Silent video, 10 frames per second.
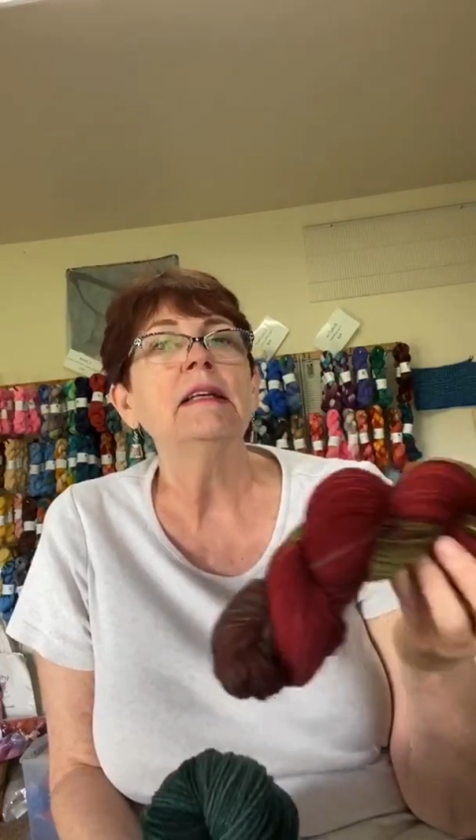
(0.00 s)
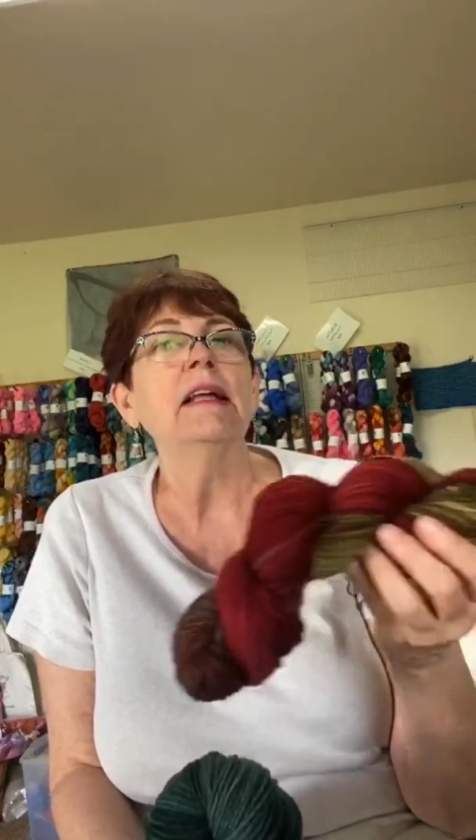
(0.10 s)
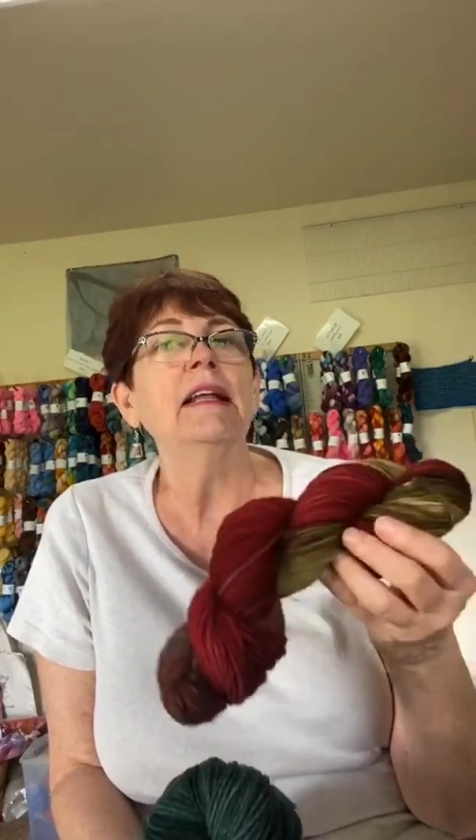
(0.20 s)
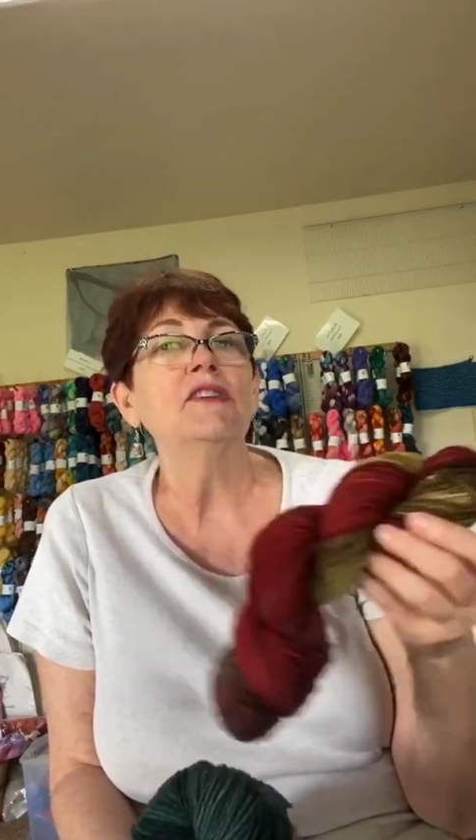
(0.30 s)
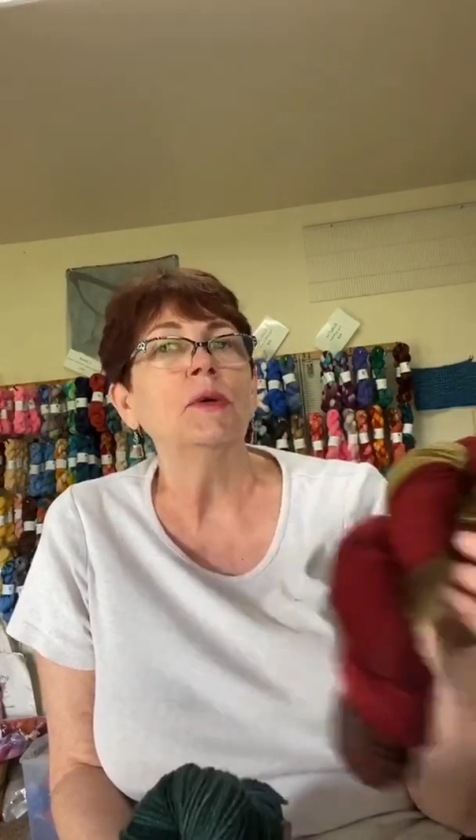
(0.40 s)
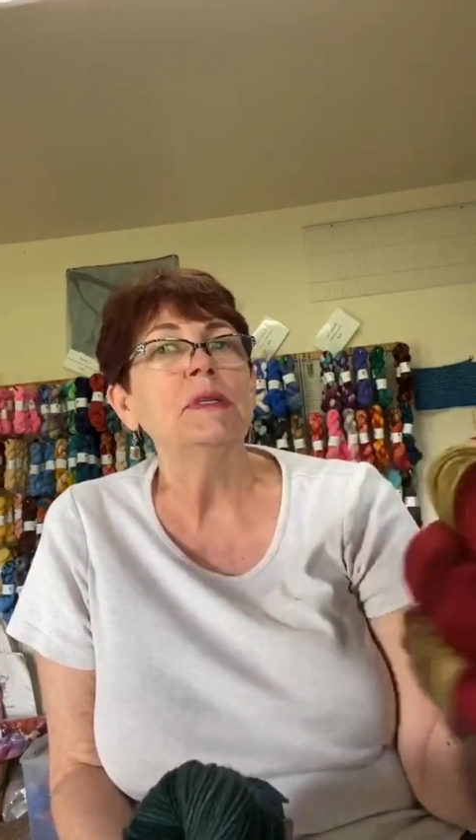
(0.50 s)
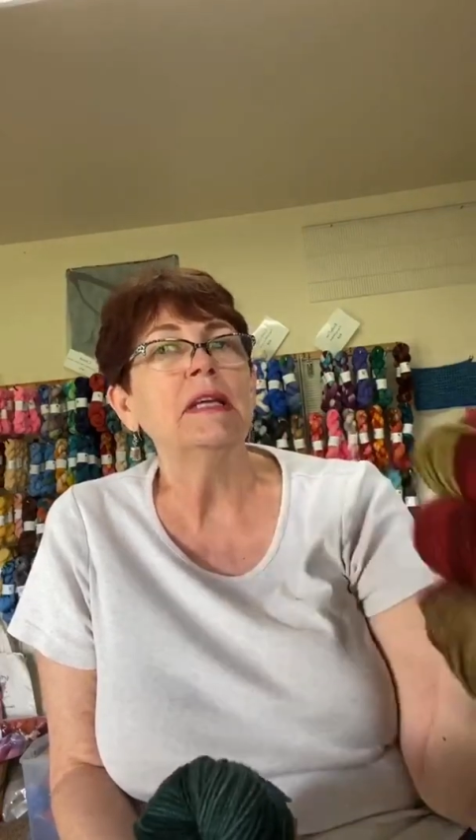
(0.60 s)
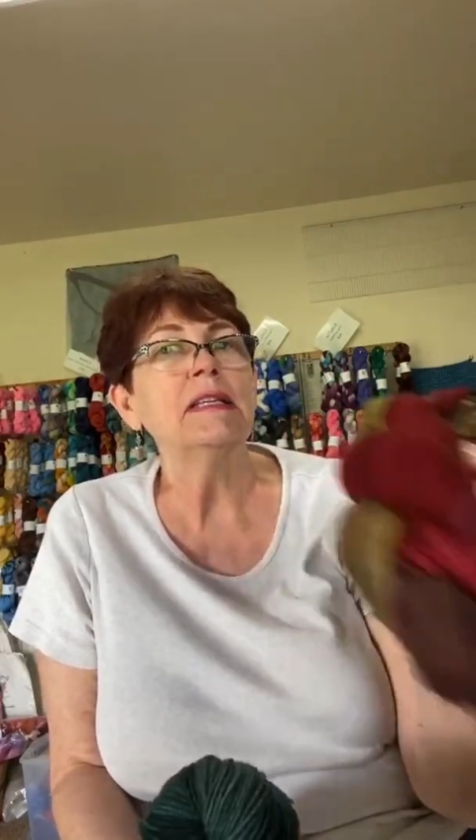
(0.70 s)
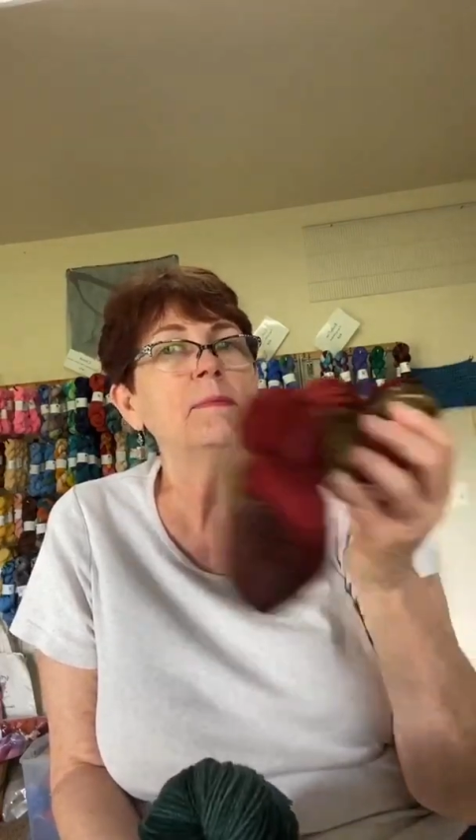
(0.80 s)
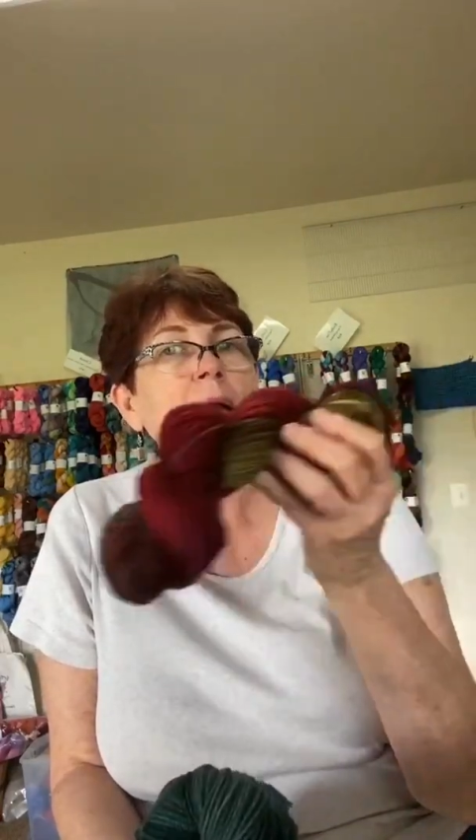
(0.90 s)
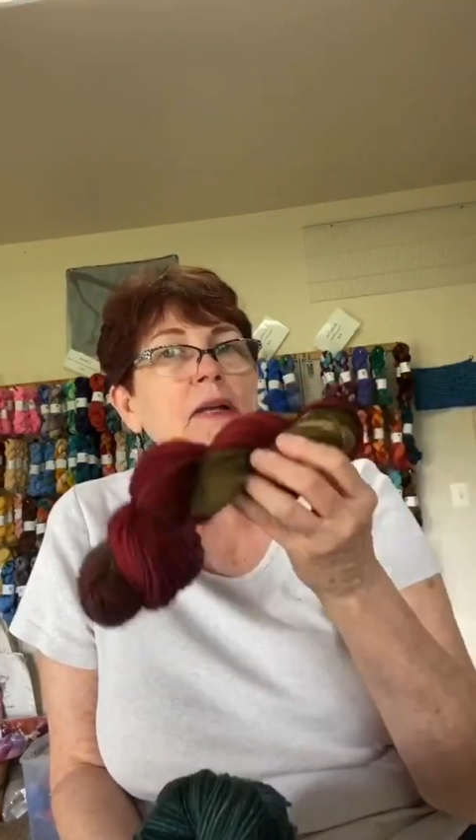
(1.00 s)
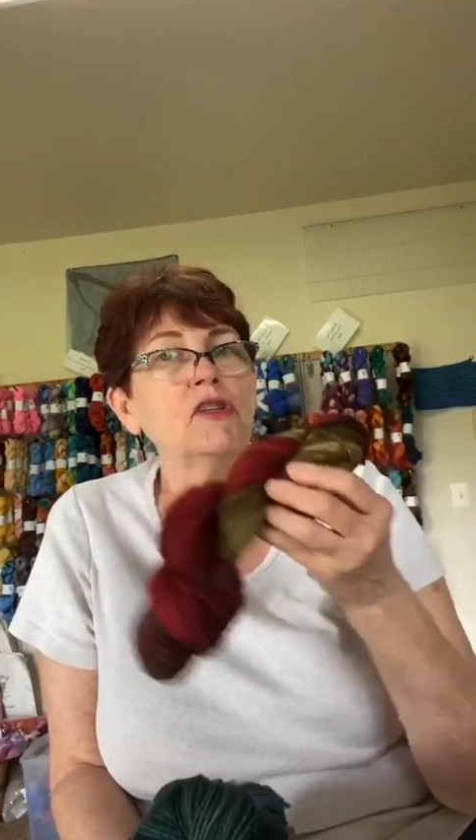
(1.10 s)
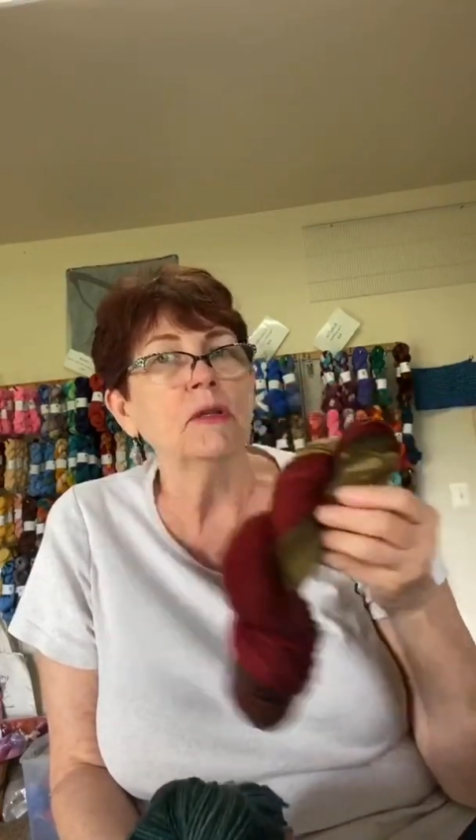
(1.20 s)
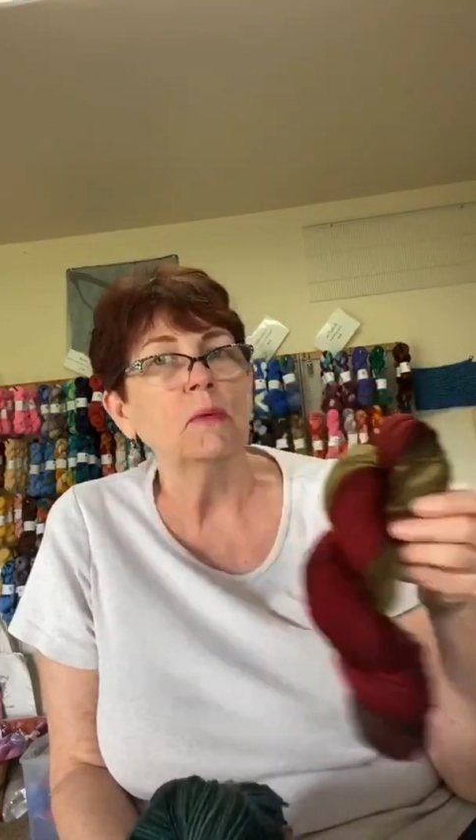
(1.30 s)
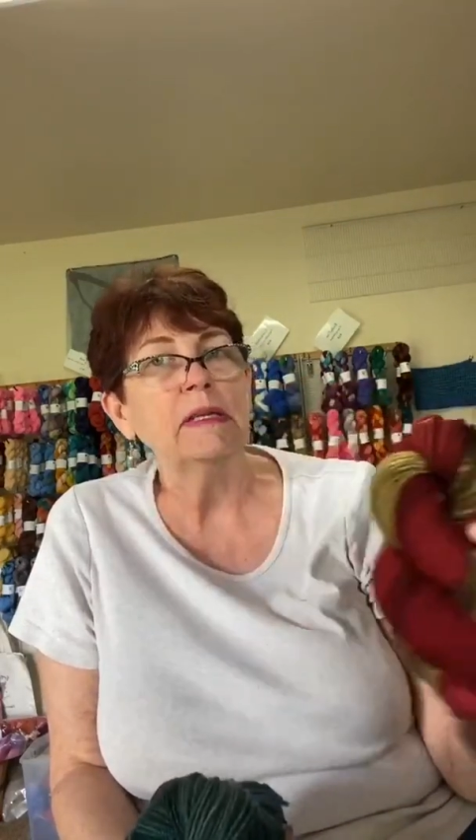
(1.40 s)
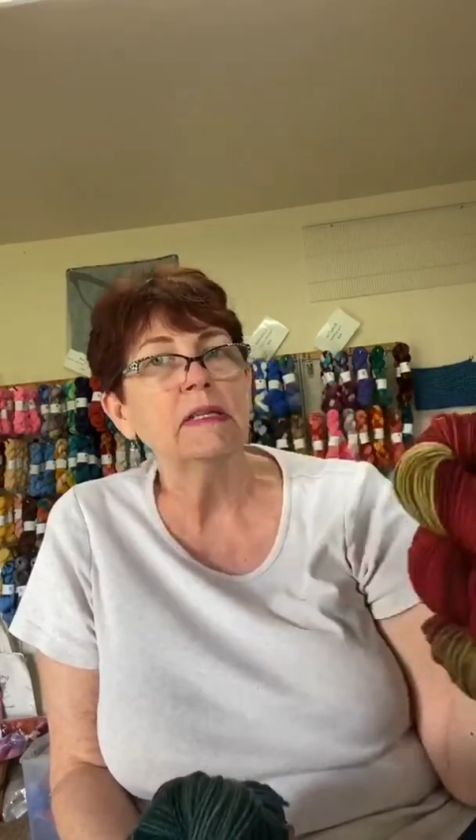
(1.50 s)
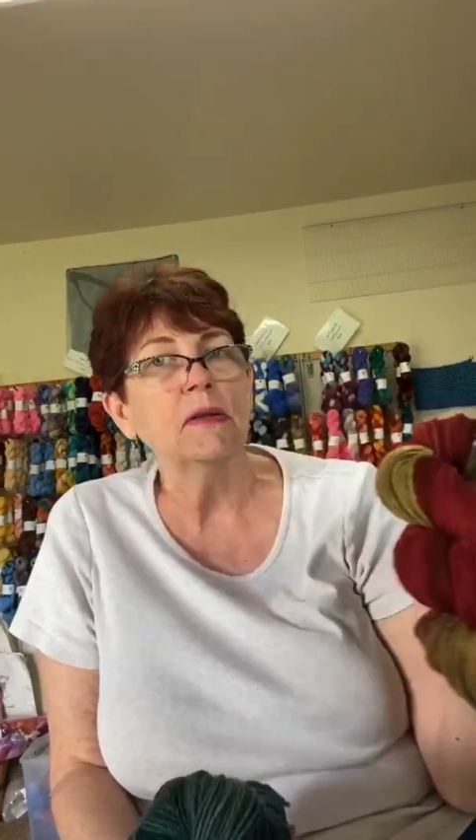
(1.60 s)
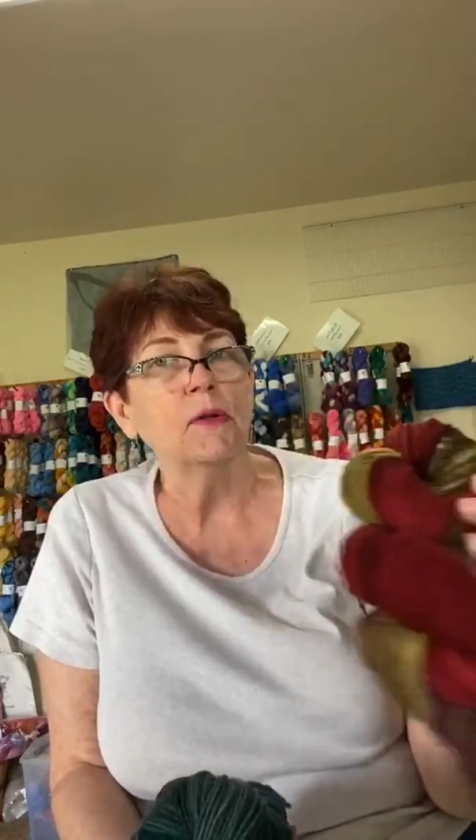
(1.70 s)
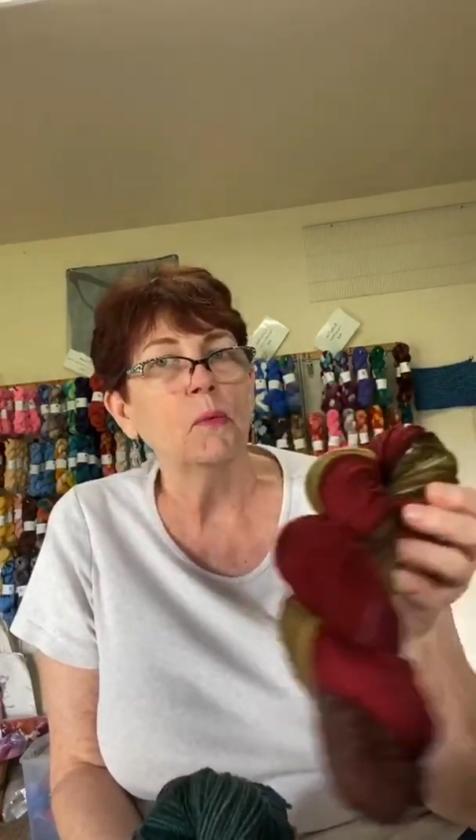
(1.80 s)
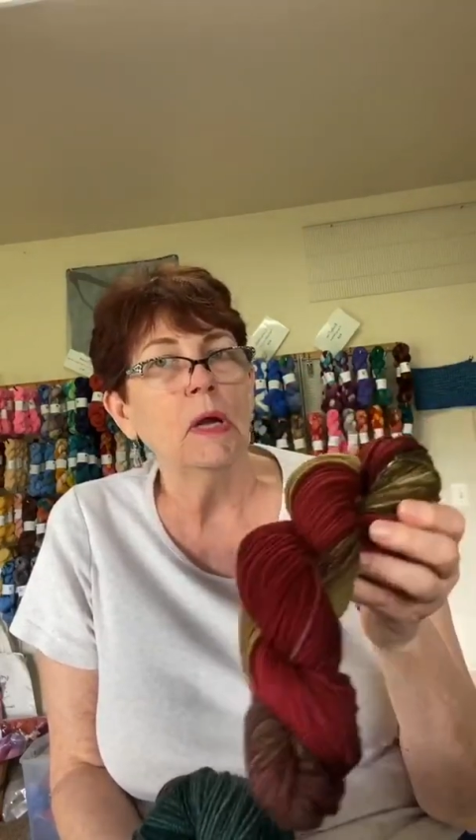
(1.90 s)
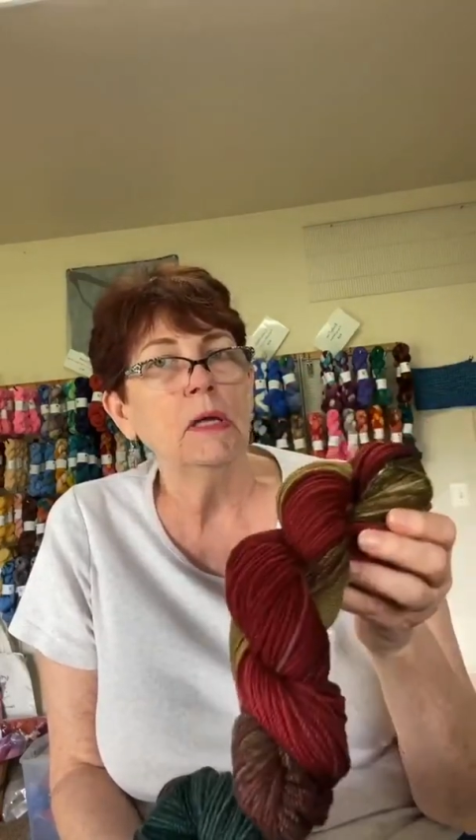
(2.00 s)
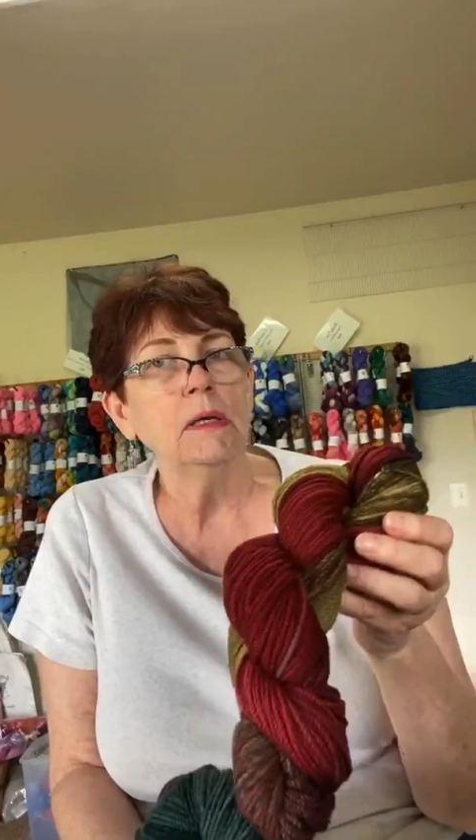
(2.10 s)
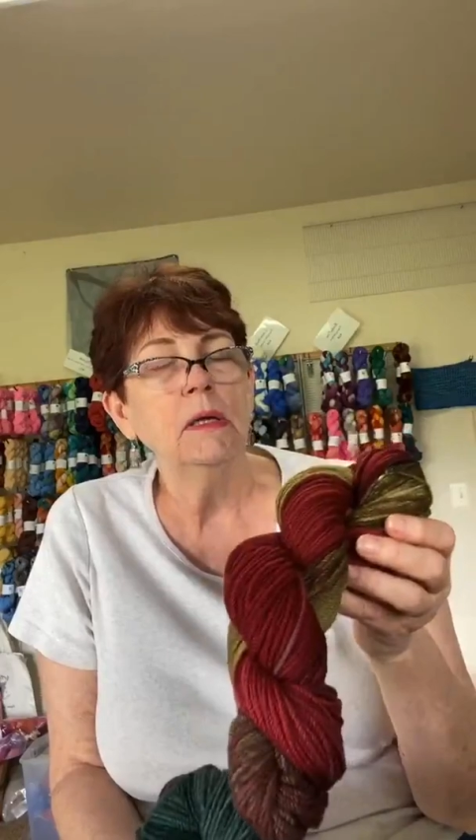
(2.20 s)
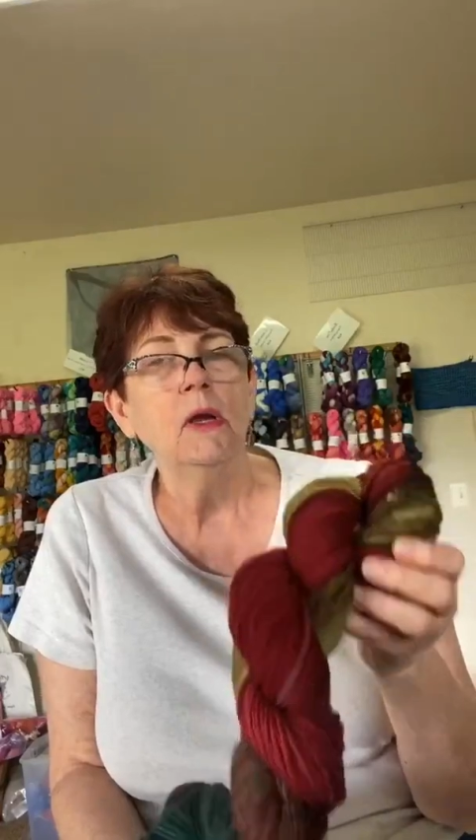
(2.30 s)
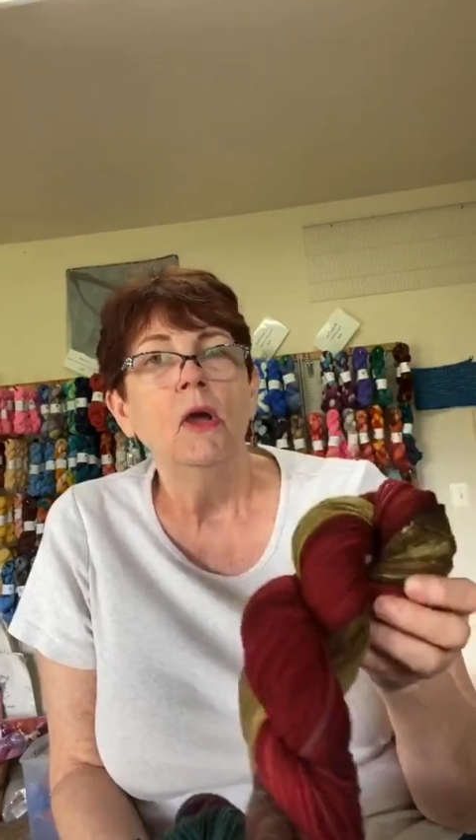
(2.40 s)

And so it doesn't match the rest of the run.